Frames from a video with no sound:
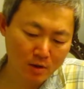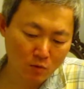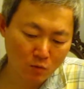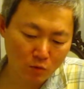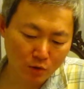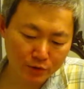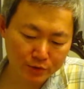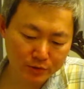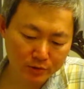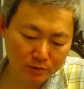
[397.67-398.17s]

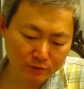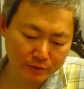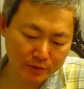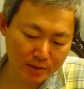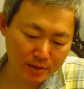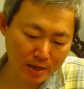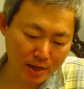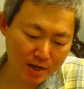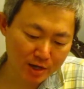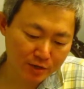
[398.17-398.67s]
washing over
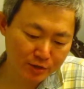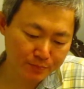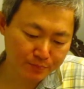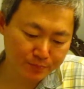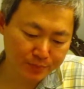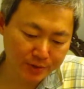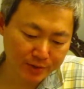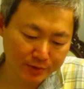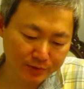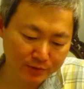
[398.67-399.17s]
the ash
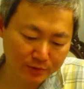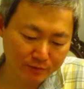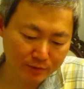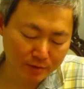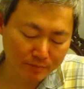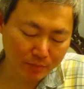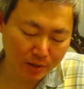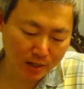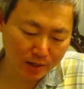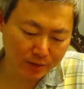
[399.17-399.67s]
prints of your
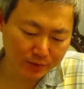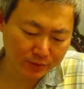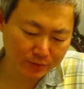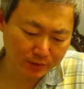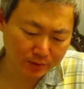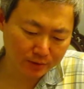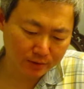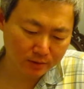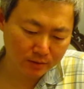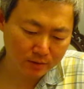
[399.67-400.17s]
passing,